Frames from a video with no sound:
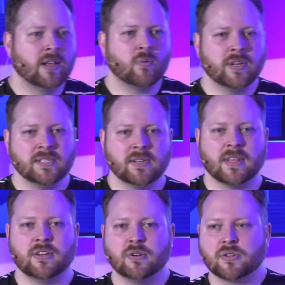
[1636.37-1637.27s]
like, what is
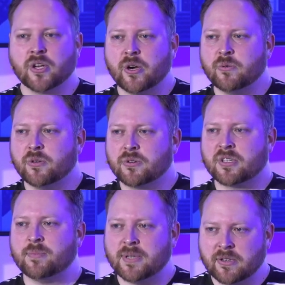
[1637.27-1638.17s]
it that your tone, your
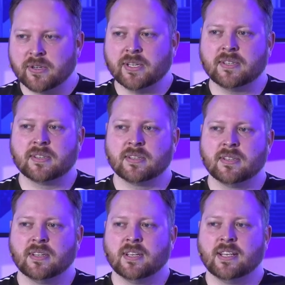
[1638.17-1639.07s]
spirit,
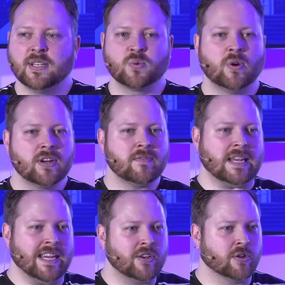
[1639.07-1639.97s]
is one
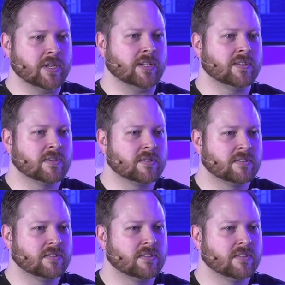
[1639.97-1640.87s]
of eagerness?